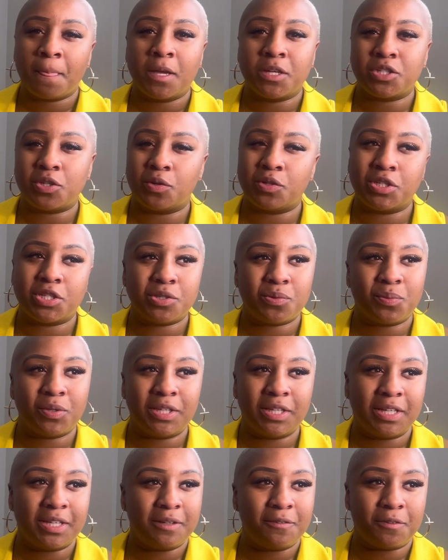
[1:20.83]
So it's just really
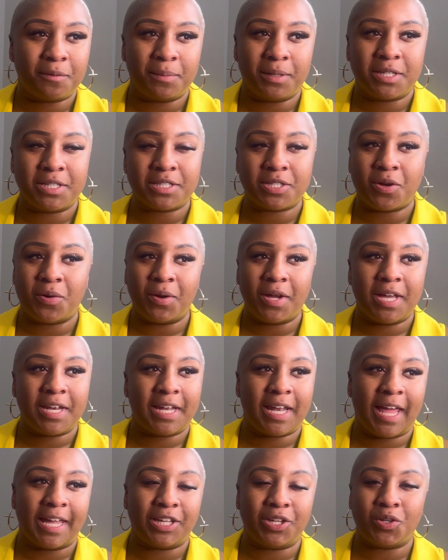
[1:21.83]
good for me to just go ahead and
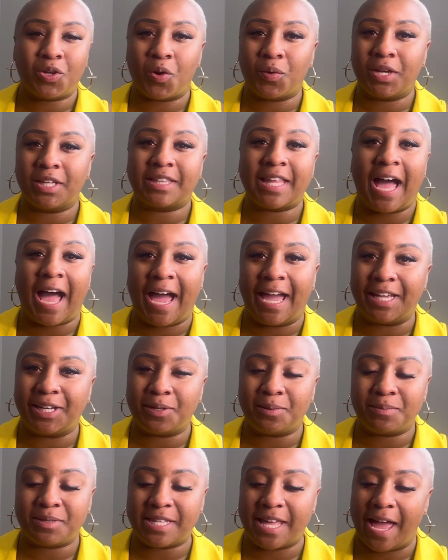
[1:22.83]
like, you know, get the
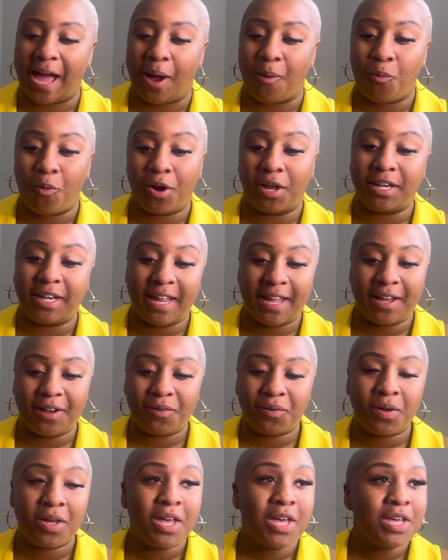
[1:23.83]
items that I want
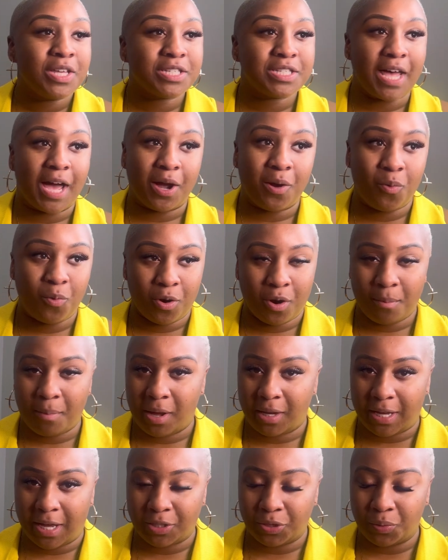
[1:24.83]
now so I can wear them
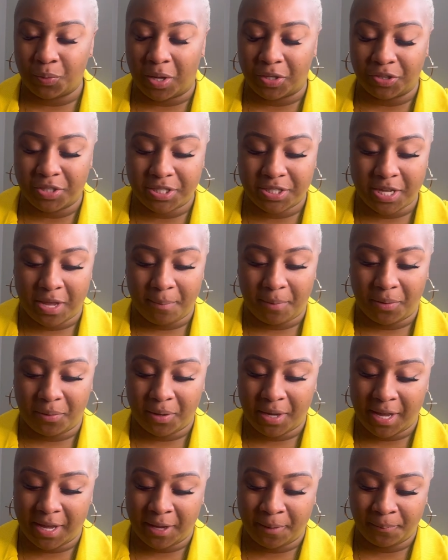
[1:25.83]
all out throughout the summer,
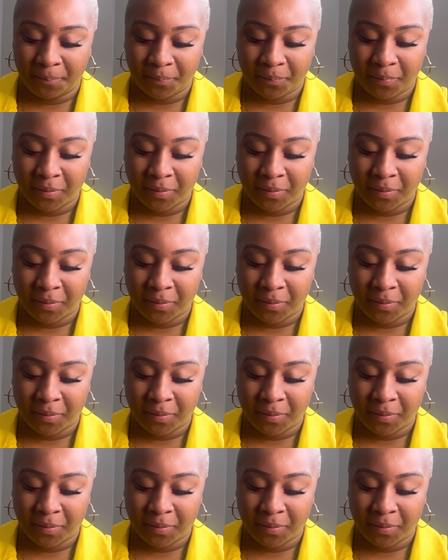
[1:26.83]
okay?